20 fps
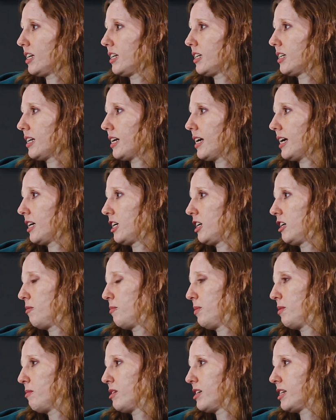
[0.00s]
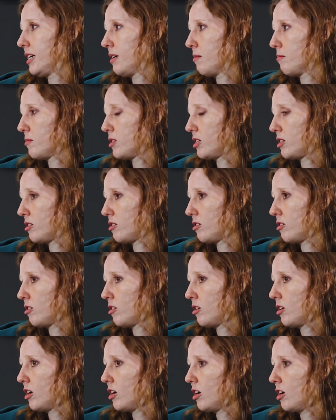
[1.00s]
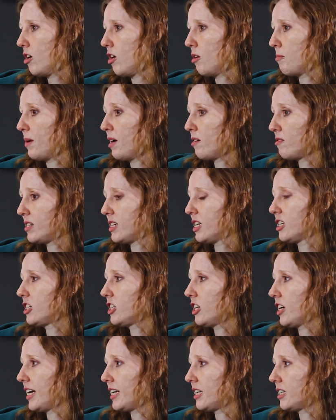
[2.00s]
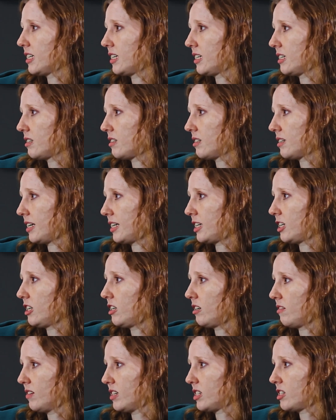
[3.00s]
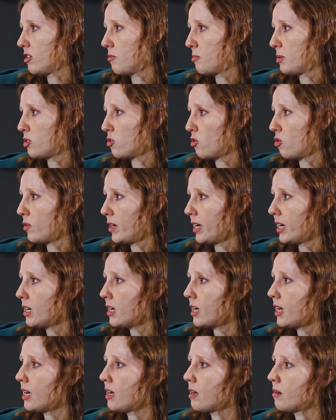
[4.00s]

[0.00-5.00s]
Centre and the UP Museums are both situated at the University of Pretoria.